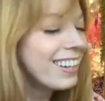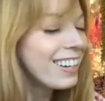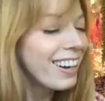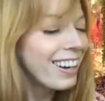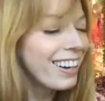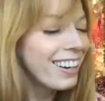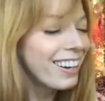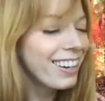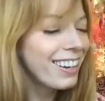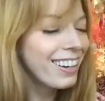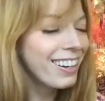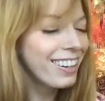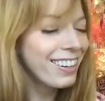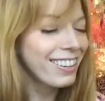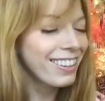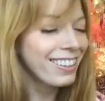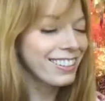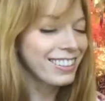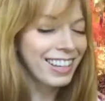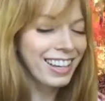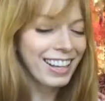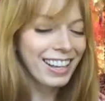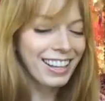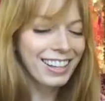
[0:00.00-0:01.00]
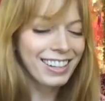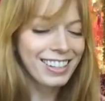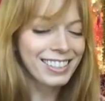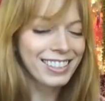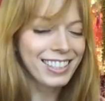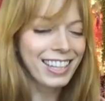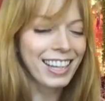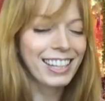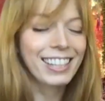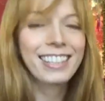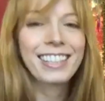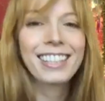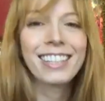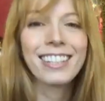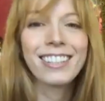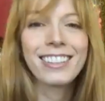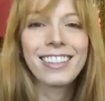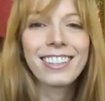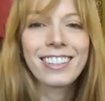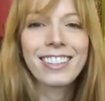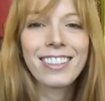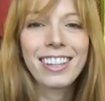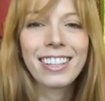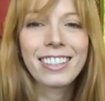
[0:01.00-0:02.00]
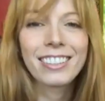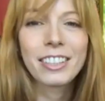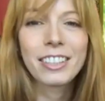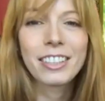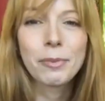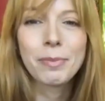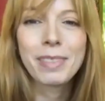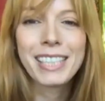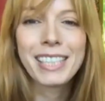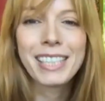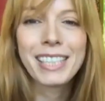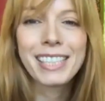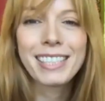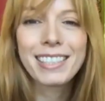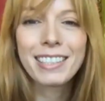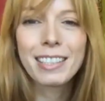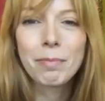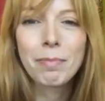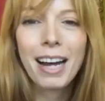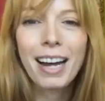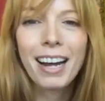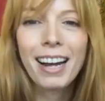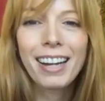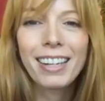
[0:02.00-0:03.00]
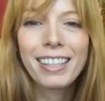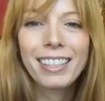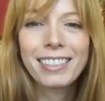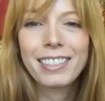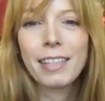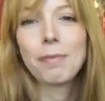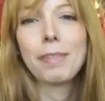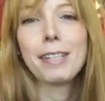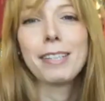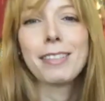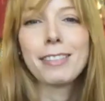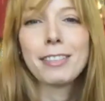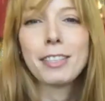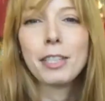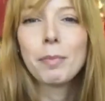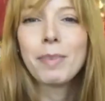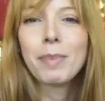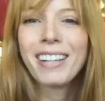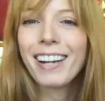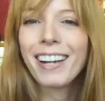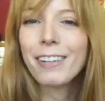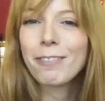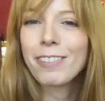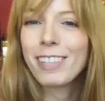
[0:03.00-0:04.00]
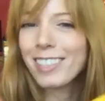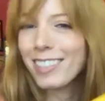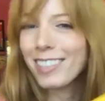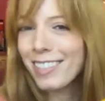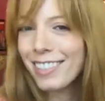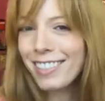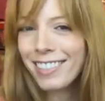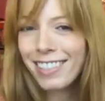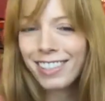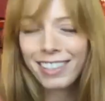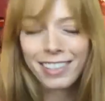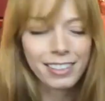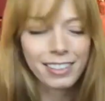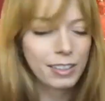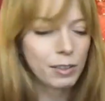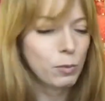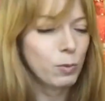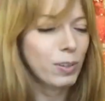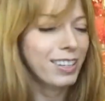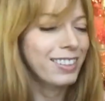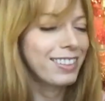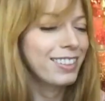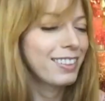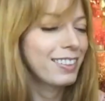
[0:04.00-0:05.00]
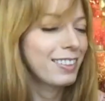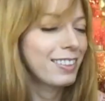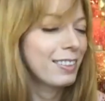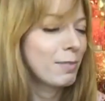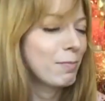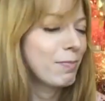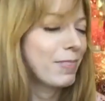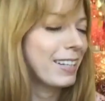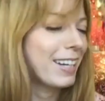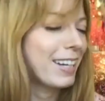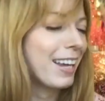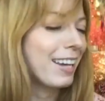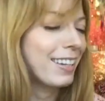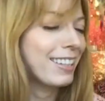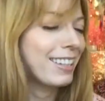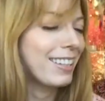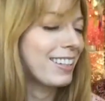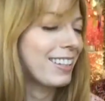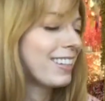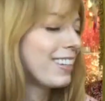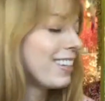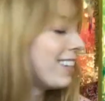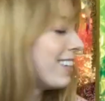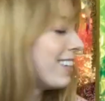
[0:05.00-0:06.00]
Oh, yeah, that is kind of cute that they're like two peas in a pod, except it's two banana faces on one banana.